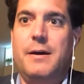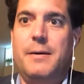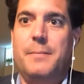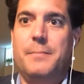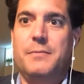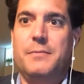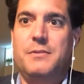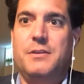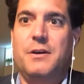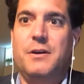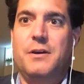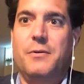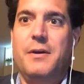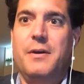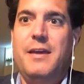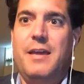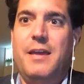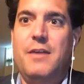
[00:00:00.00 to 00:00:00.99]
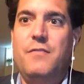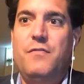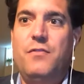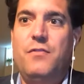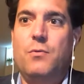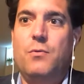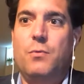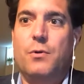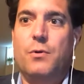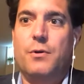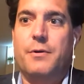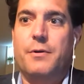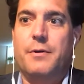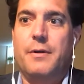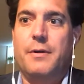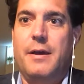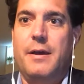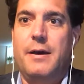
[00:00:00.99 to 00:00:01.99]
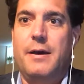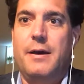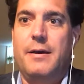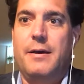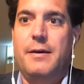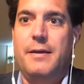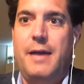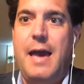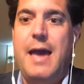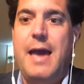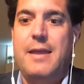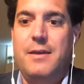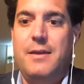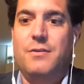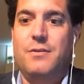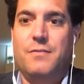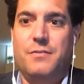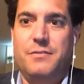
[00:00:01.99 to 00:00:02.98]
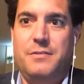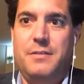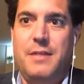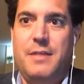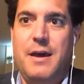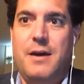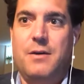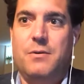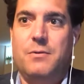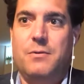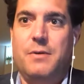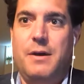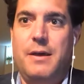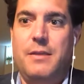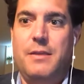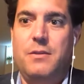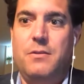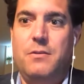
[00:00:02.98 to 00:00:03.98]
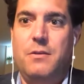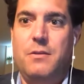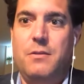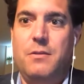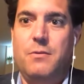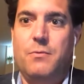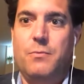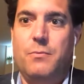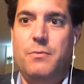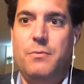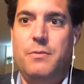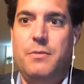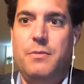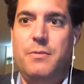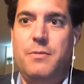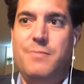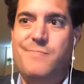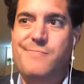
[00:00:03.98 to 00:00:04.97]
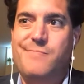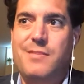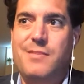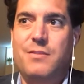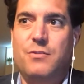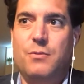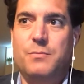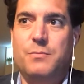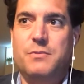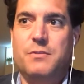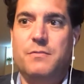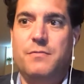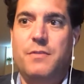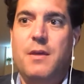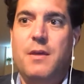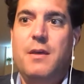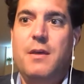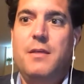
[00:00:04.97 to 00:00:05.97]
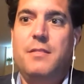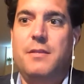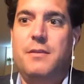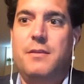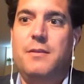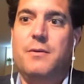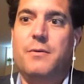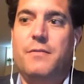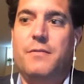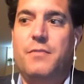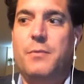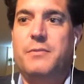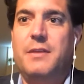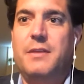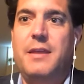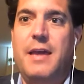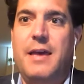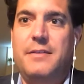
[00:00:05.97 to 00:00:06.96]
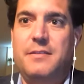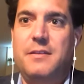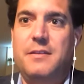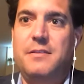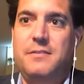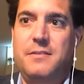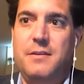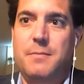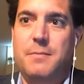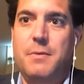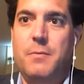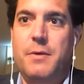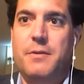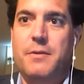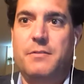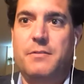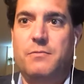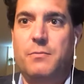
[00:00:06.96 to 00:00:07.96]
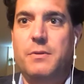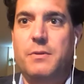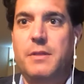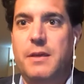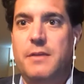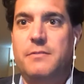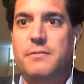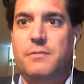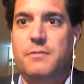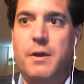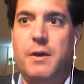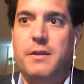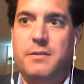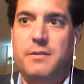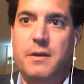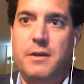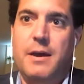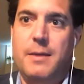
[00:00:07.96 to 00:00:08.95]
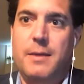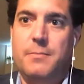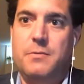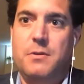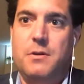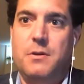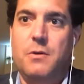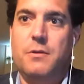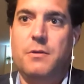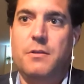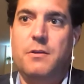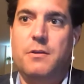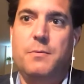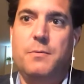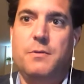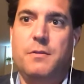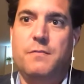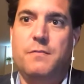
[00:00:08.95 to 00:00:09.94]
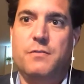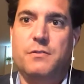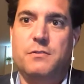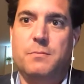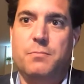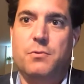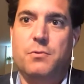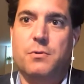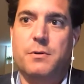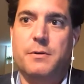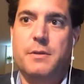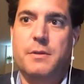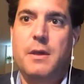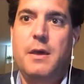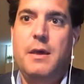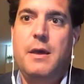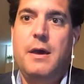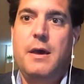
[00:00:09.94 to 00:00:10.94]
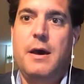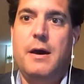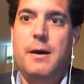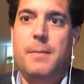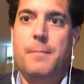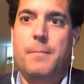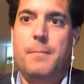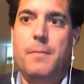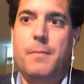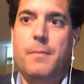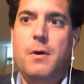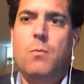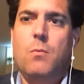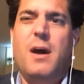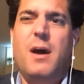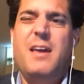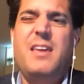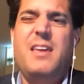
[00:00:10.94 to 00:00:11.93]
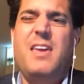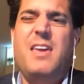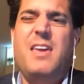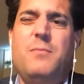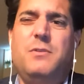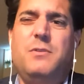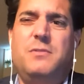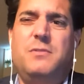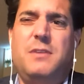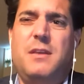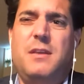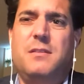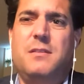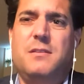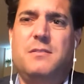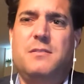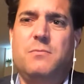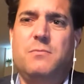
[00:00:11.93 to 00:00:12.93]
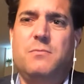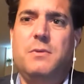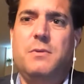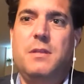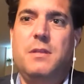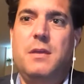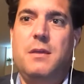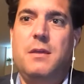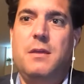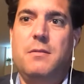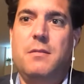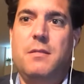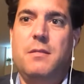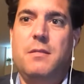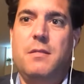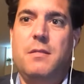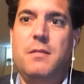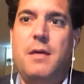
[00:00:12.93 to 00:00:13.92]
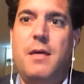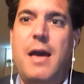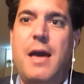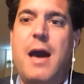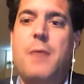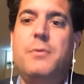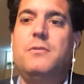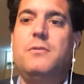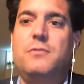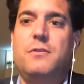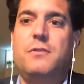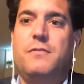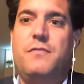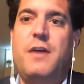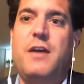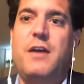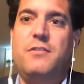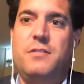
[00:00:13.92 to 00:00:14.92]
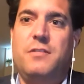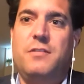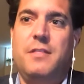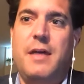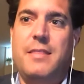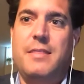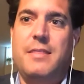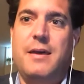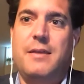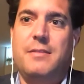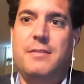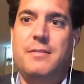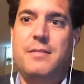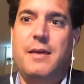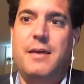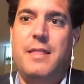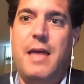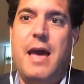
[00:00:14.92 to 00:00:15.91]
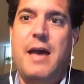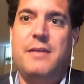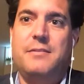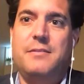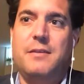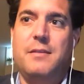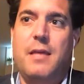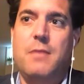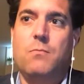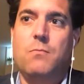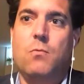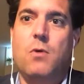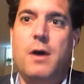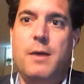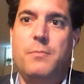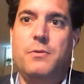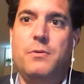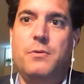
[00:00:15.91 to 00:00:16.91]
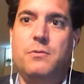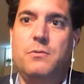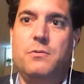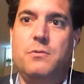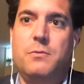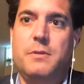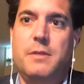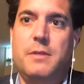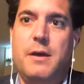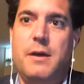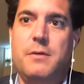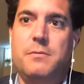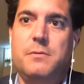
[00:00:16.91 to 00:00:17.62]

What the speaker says: So if you were at a university now and you, in terms of, if there was any hesitancy about whether this really is the right time to go to the community for support, why again say that this is really, how would you sort of fashion that ask, and why would you do it now?